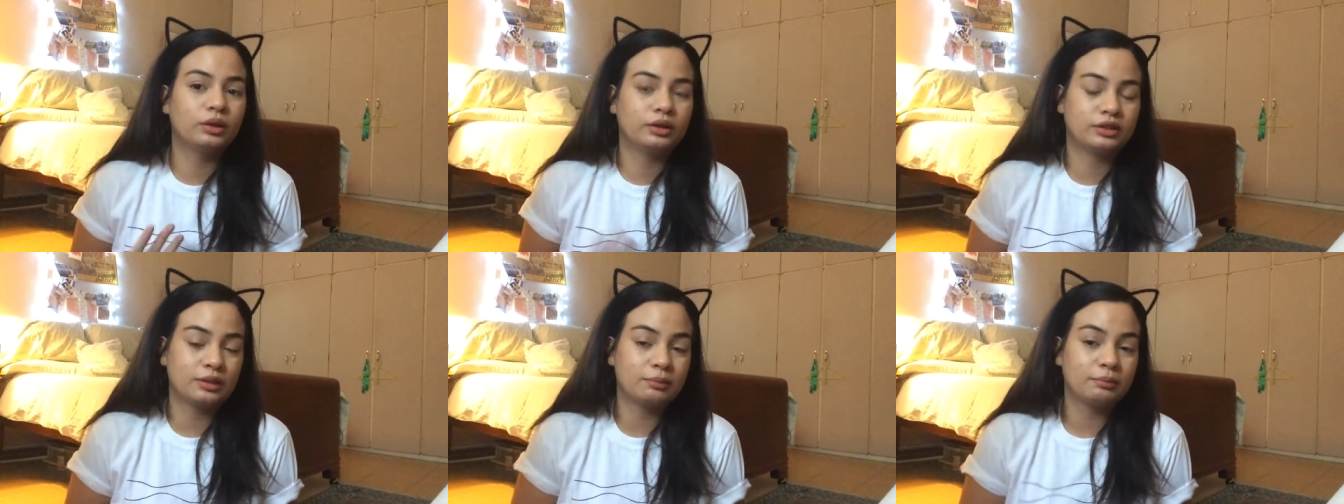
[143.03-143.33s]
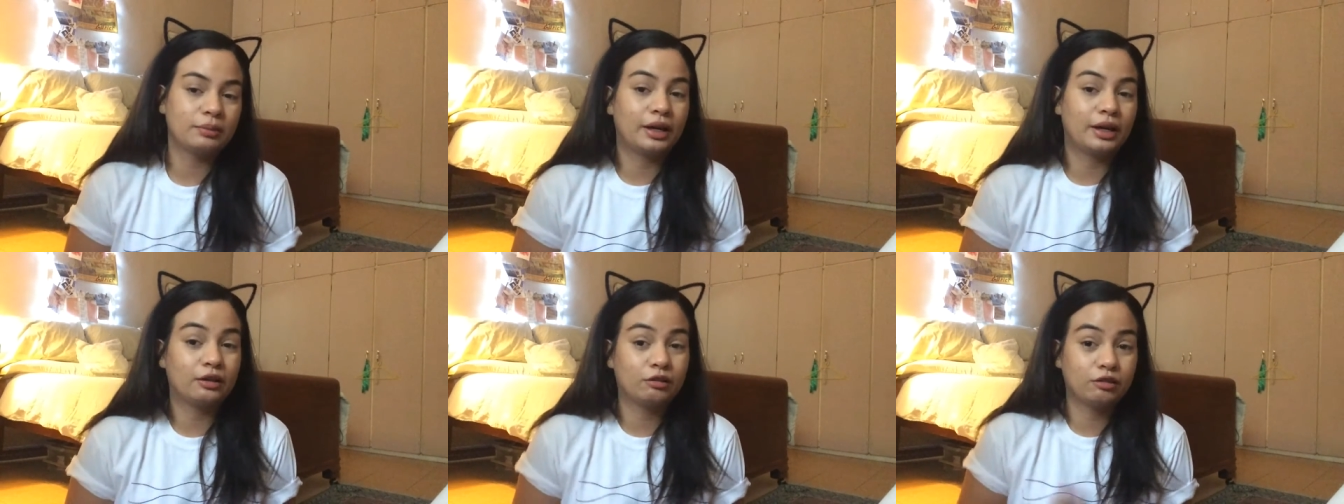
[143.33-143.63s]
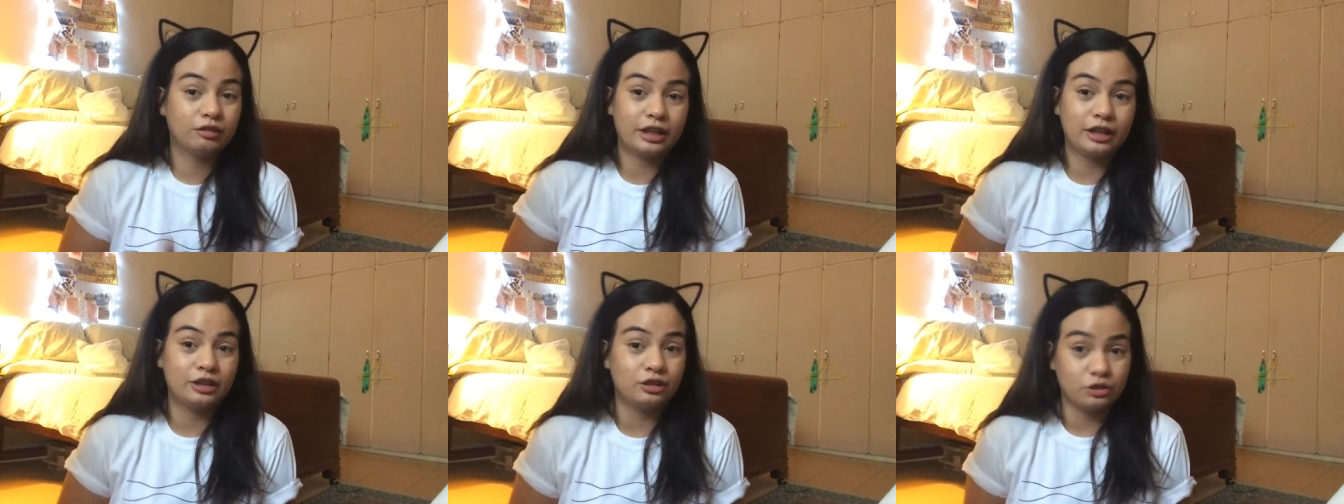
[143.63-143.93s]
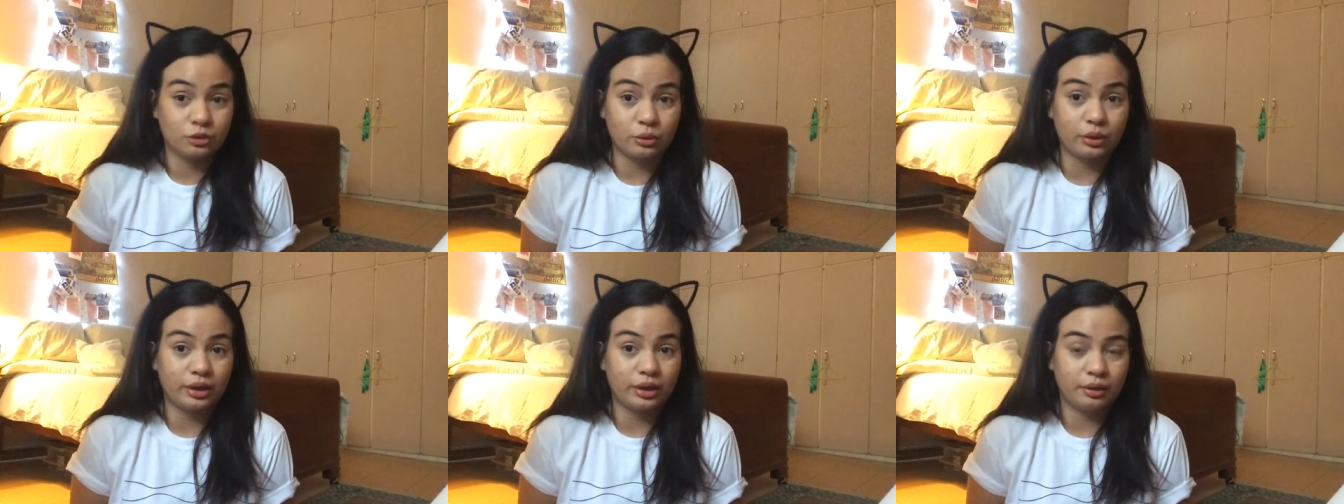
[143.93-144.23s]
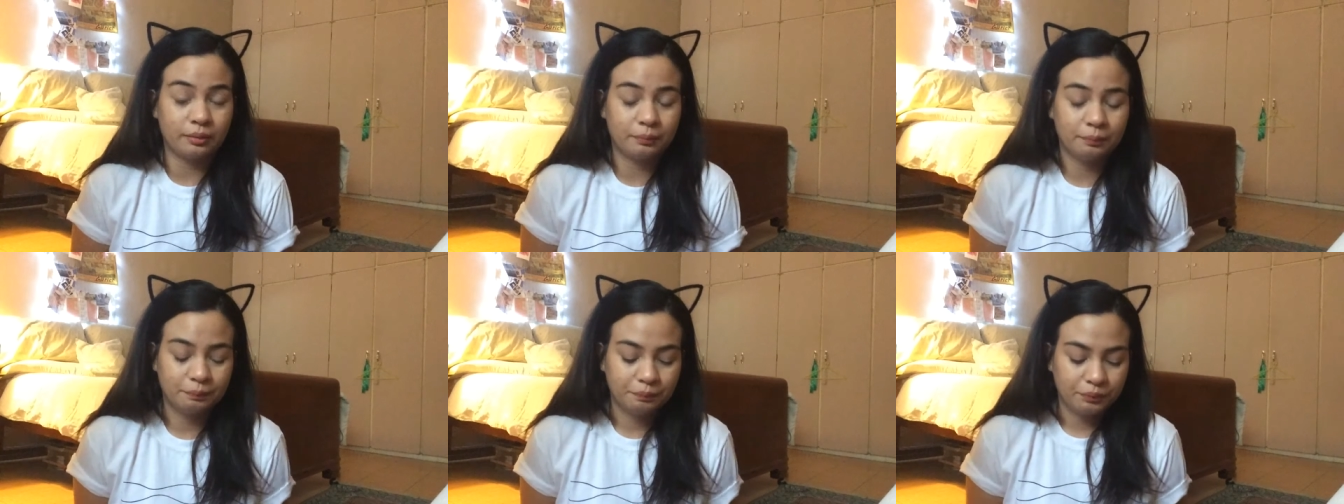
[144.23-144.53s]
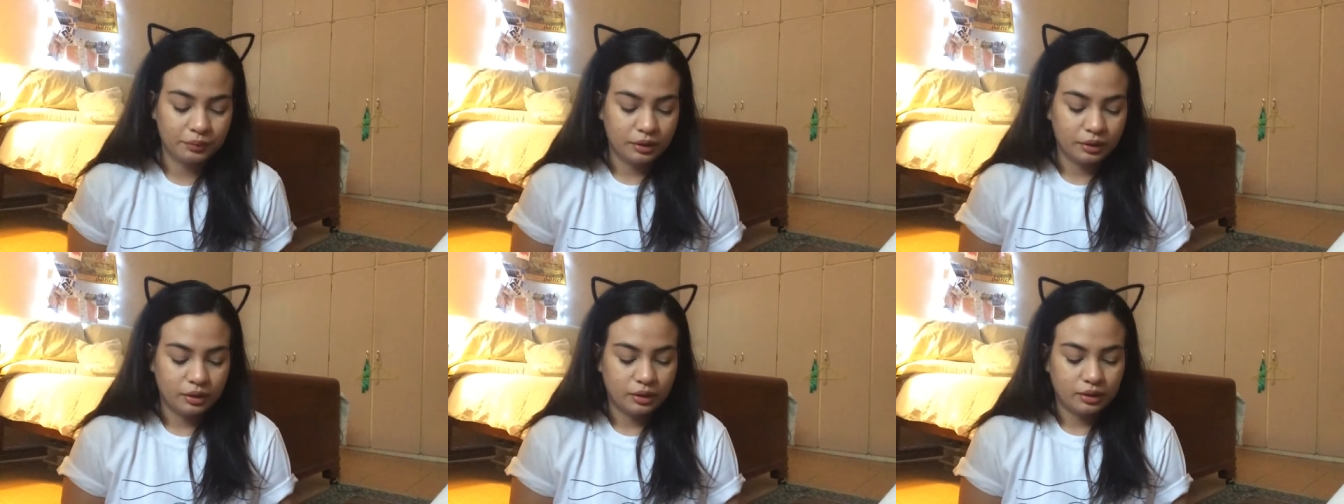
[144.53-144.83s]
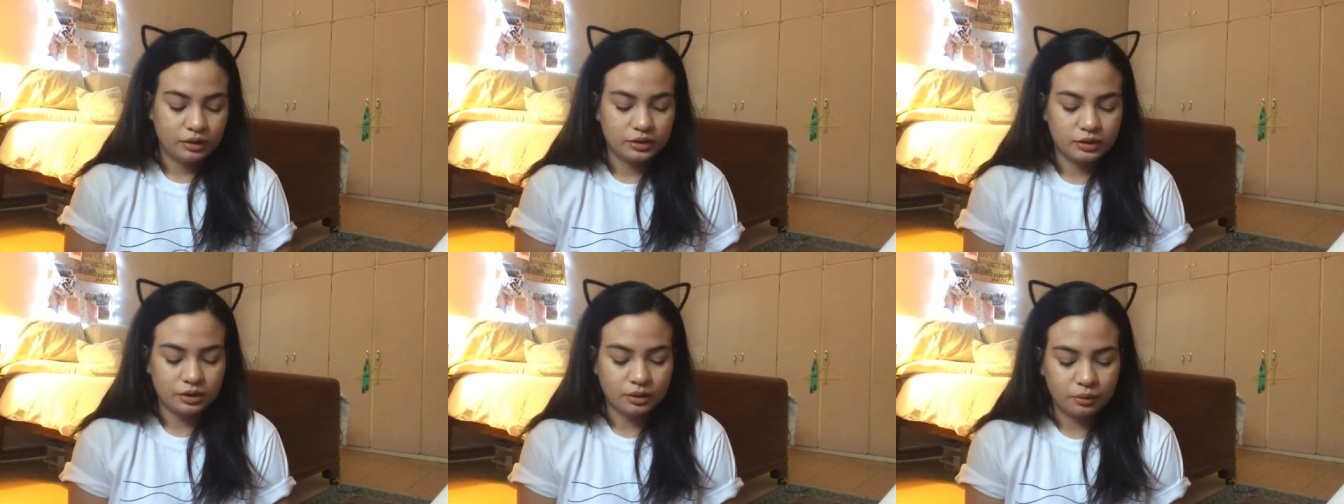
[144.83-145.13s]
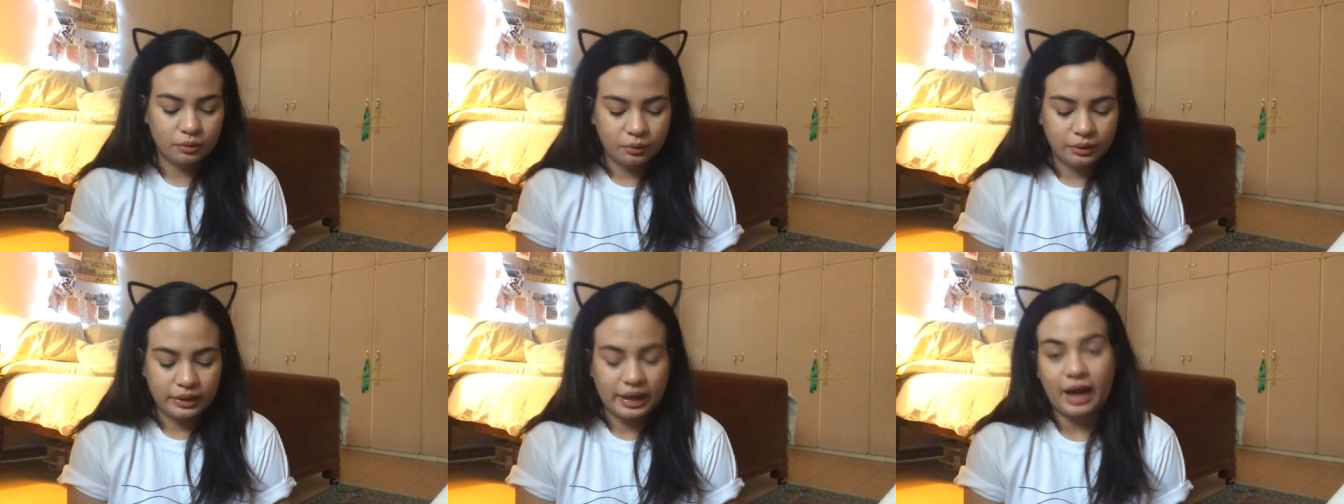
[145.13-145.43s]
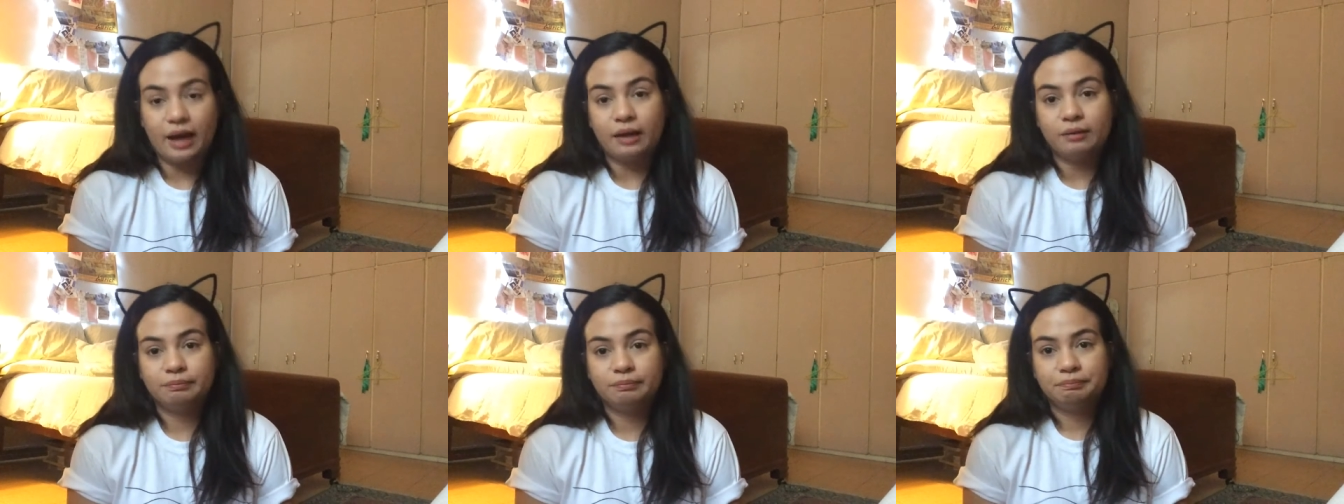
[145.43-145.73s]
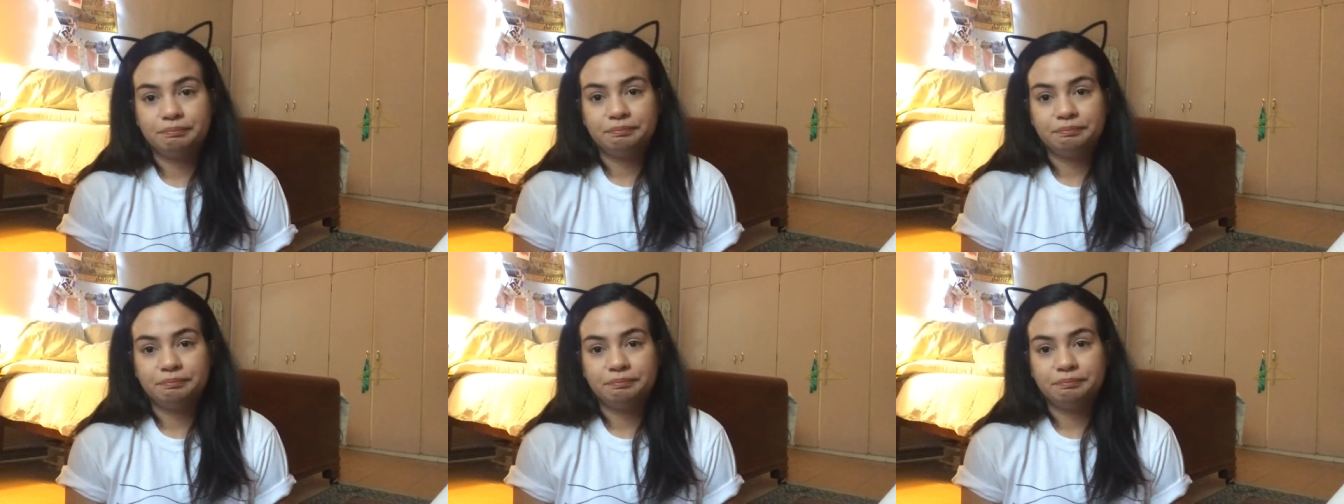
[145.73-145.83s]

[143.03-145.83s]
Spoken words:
that's something I could enjoy. So yeah,